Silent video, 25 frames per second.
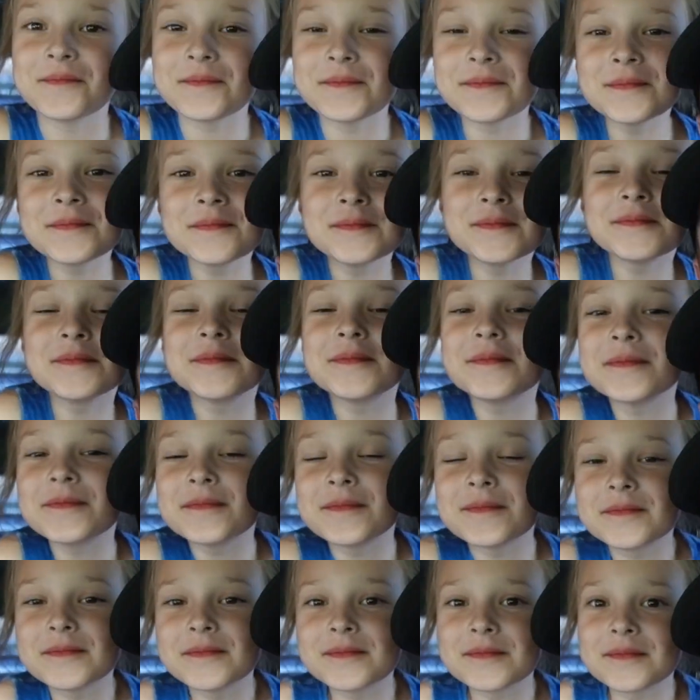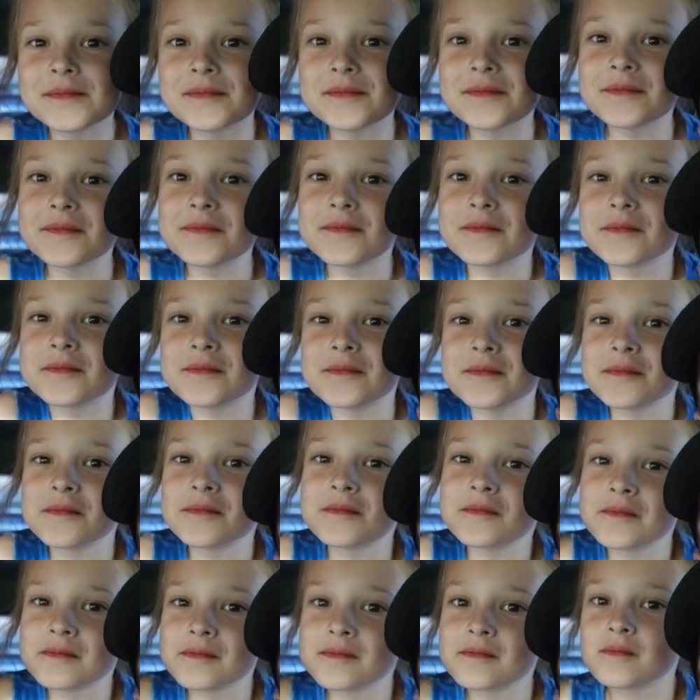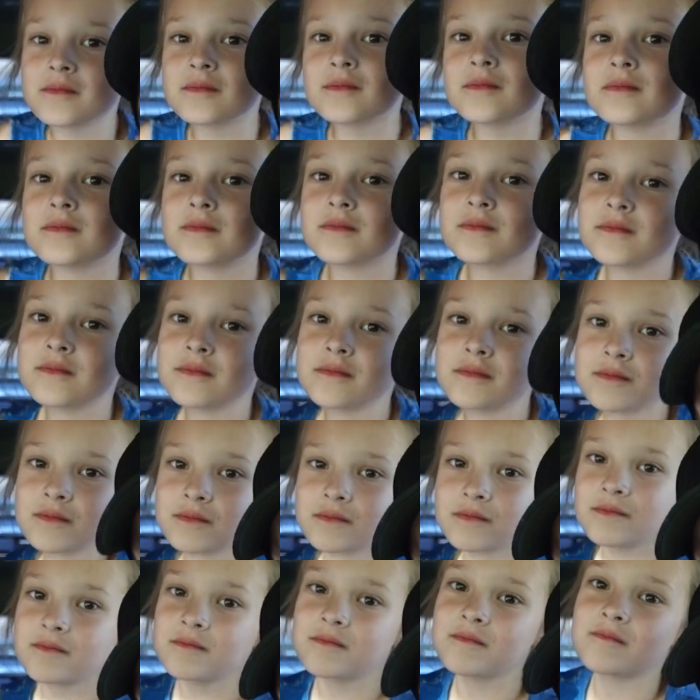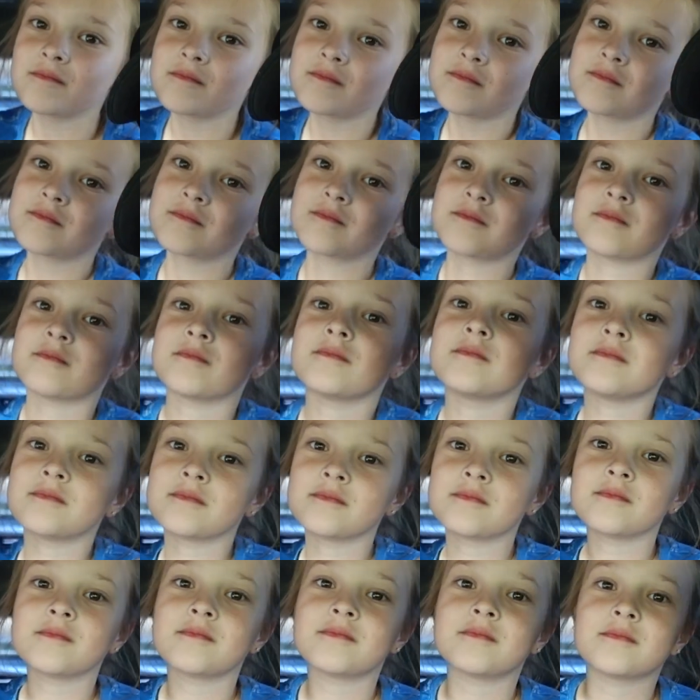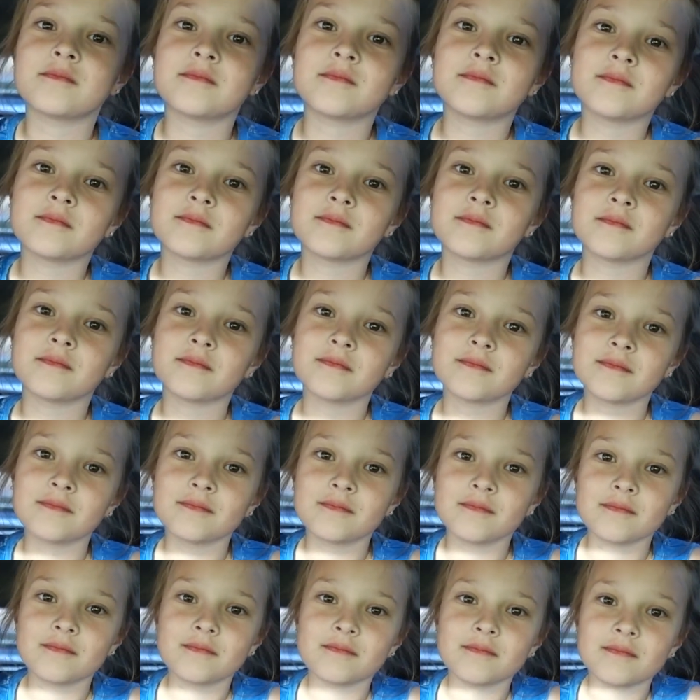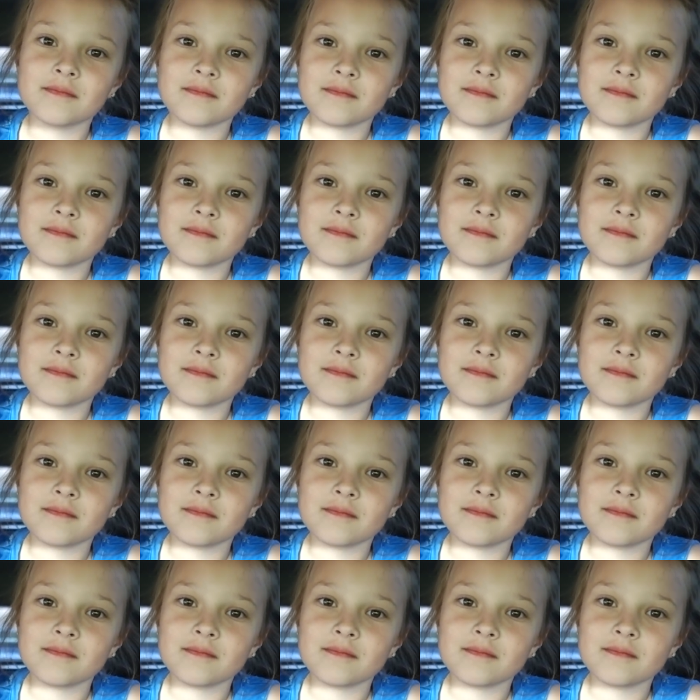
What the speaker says: This person isn't speaking.